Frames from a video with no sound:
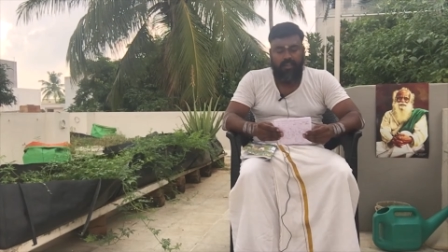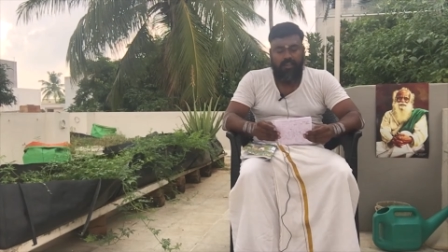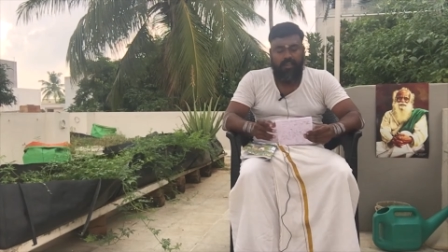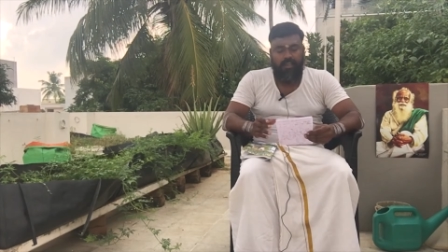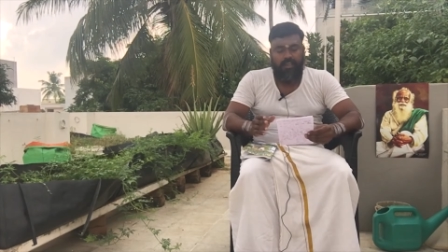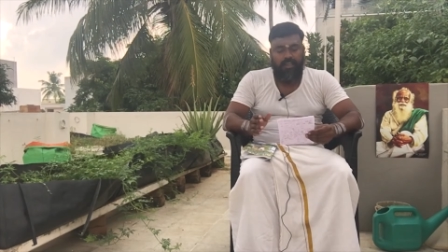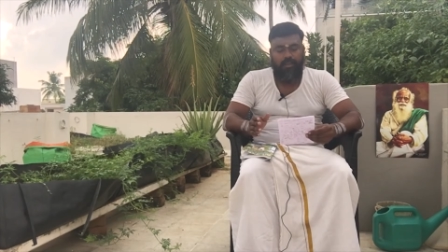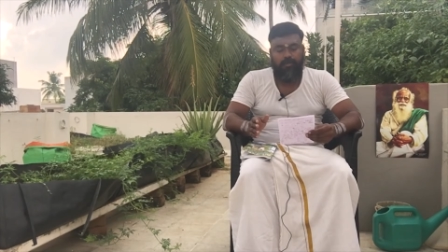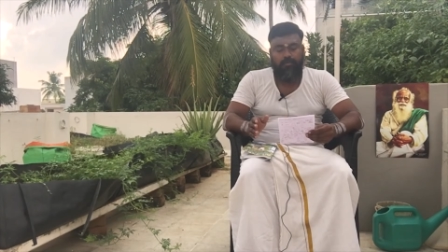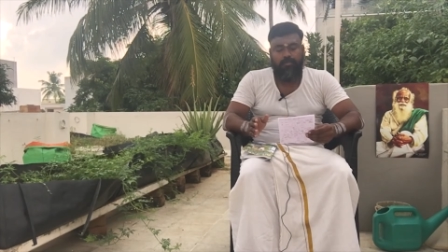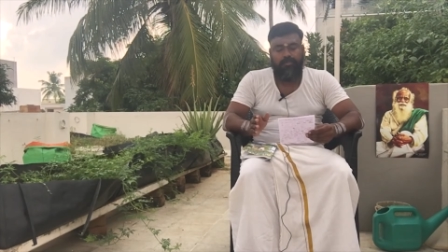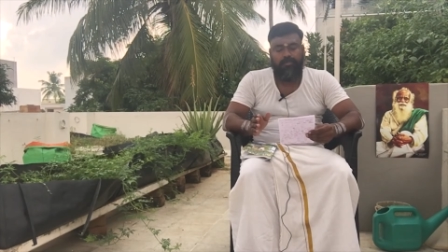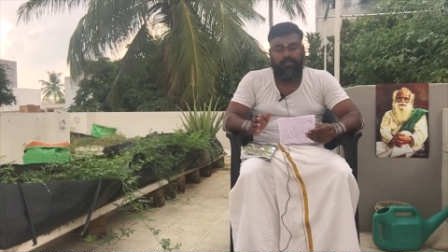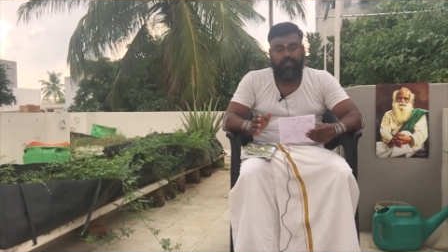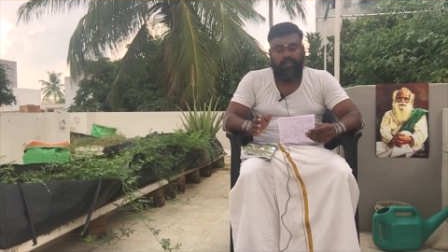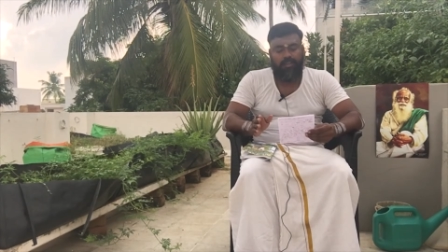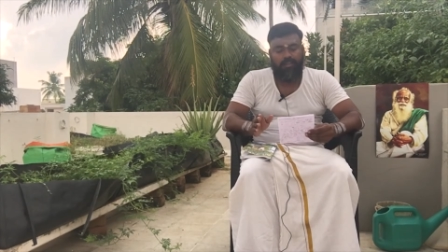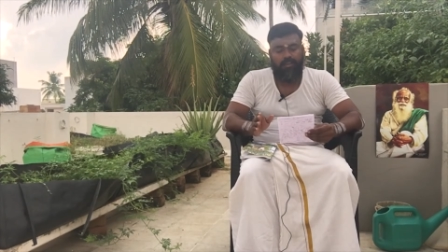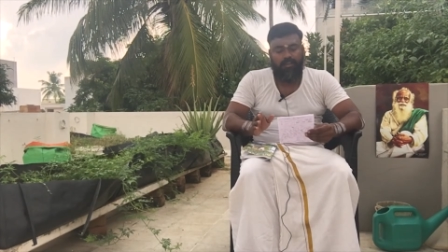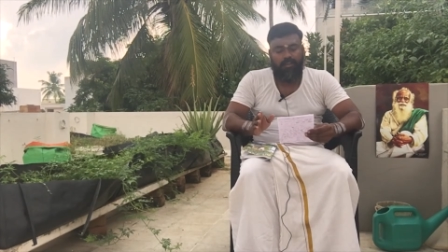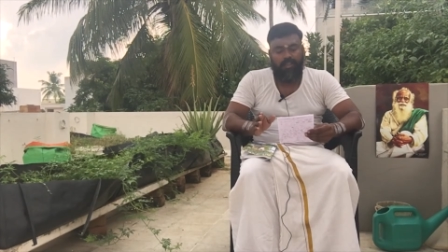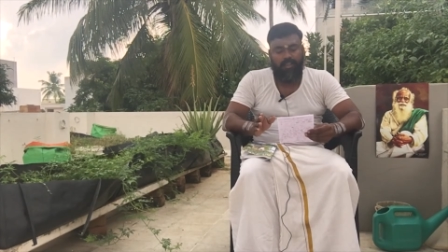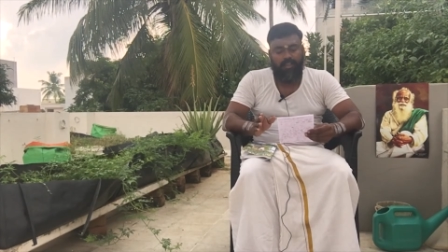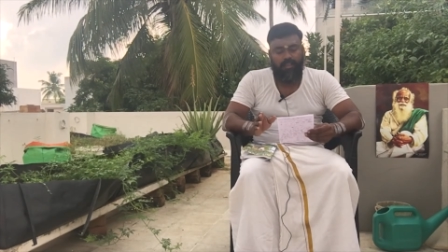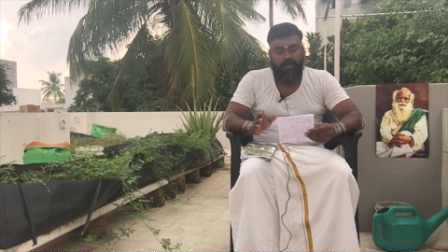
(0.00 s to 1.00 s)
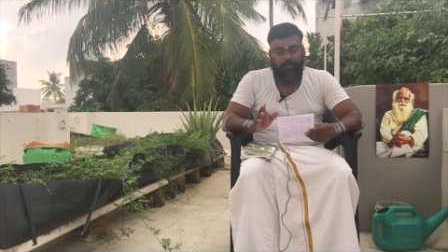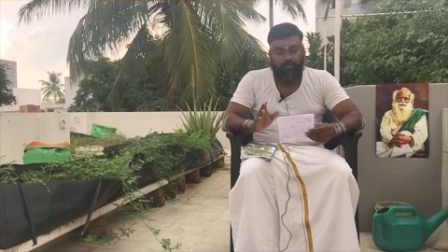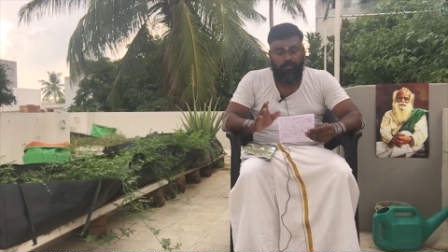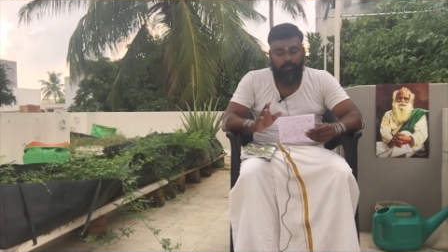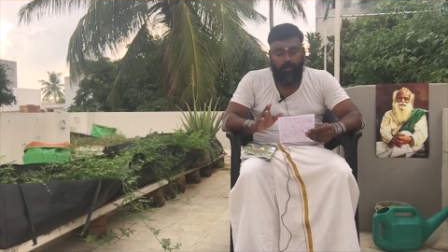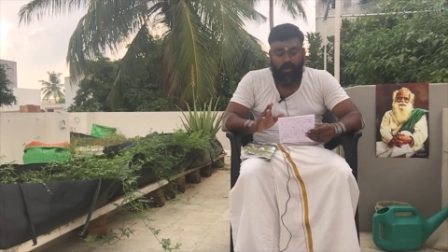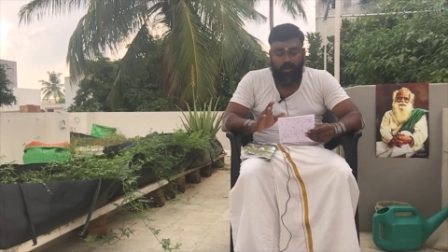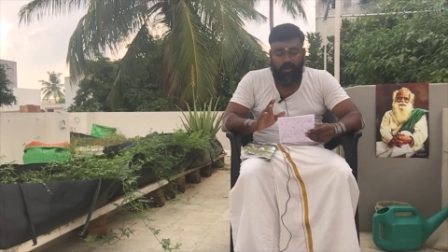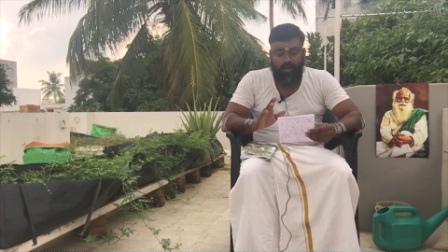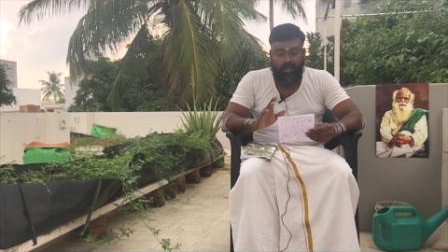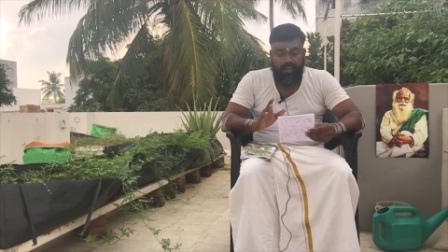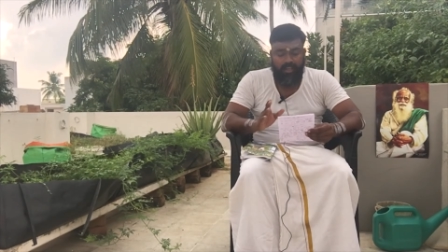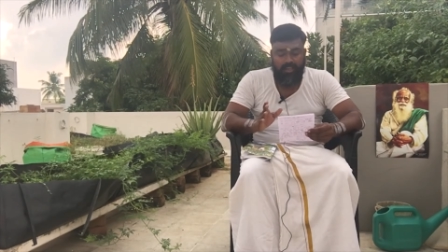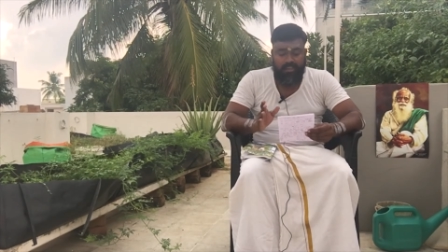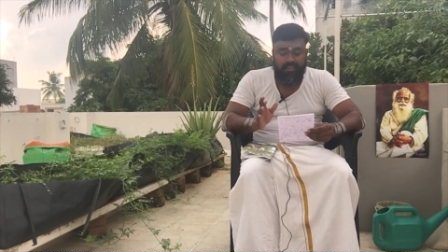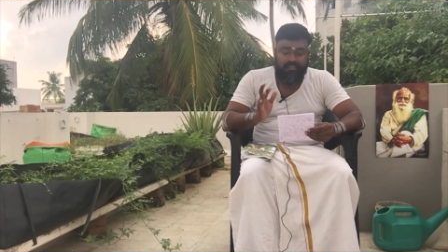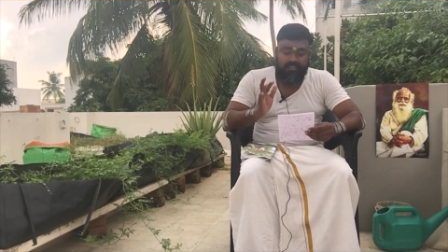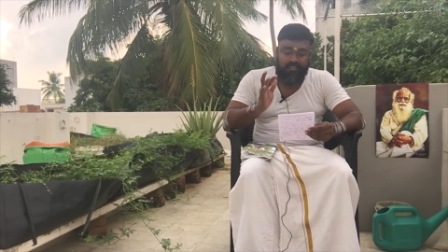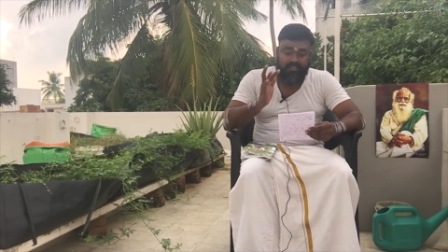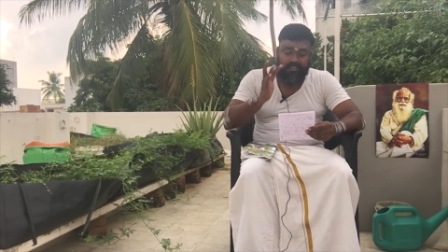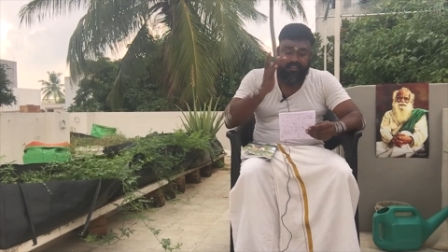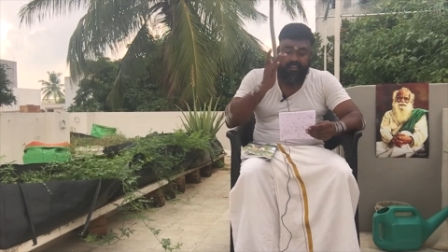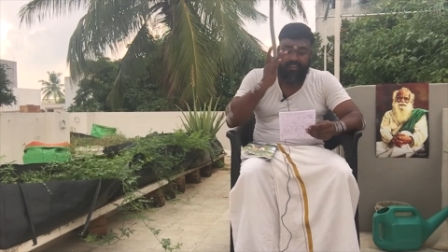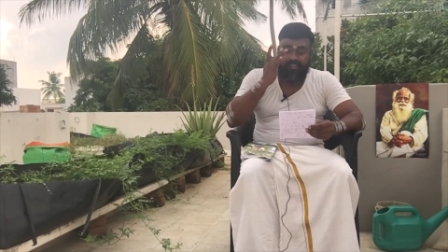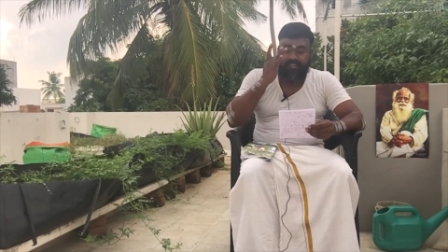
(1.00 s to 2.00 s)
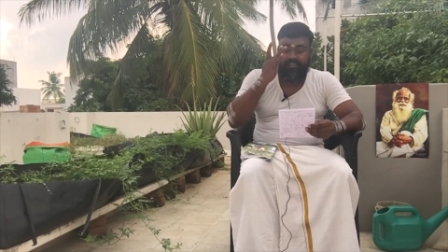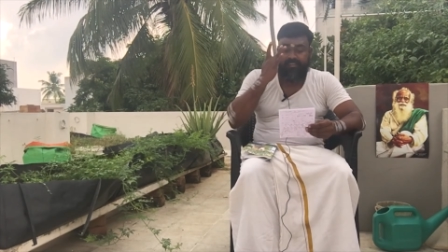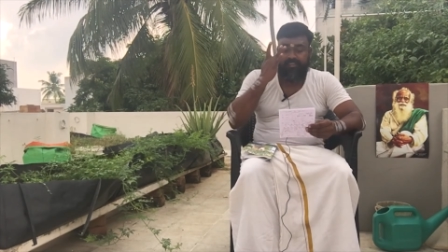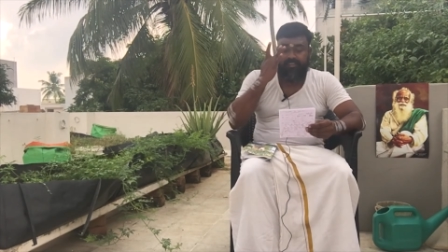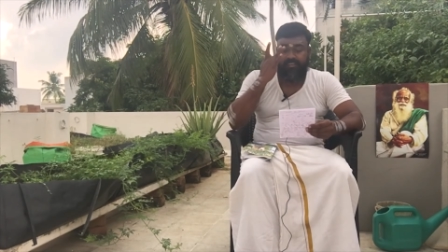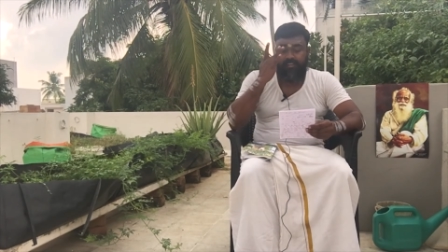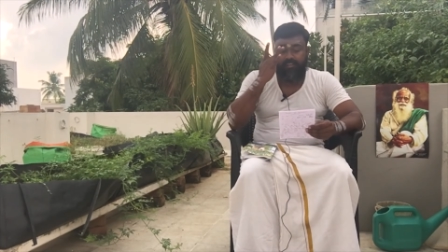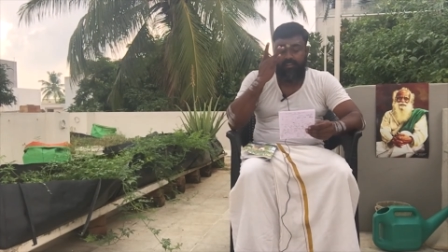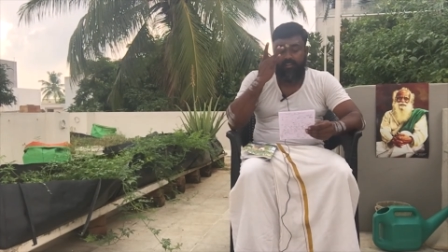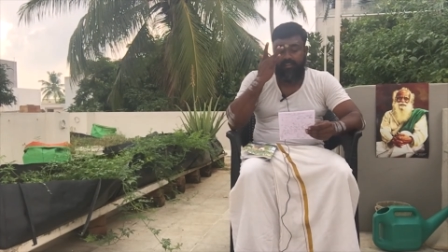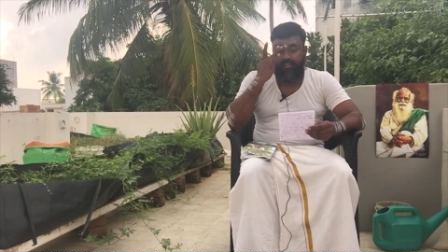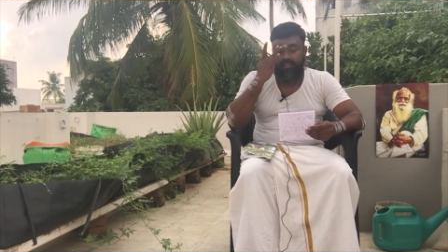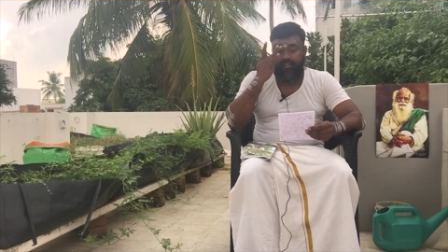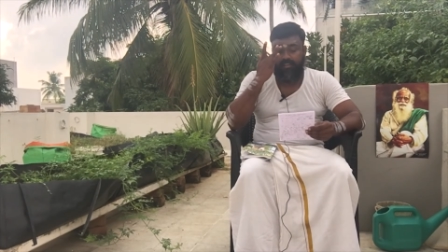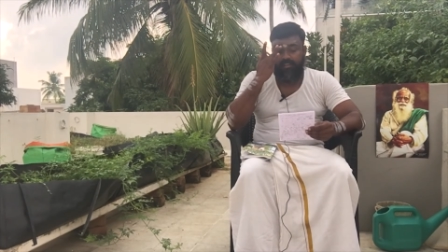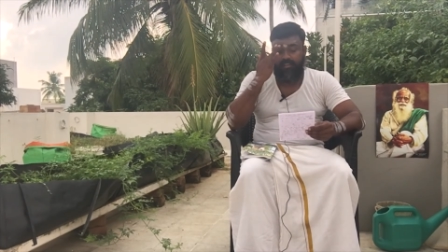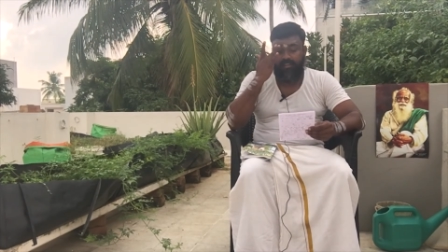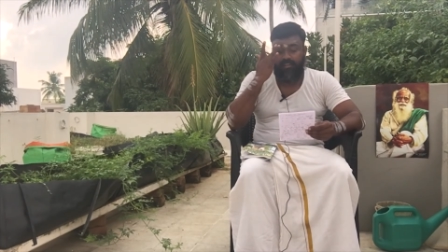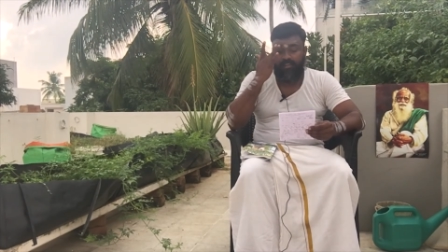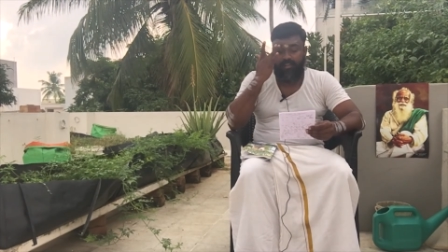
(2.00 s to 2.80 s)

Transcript: helps uh, the body and stress uh,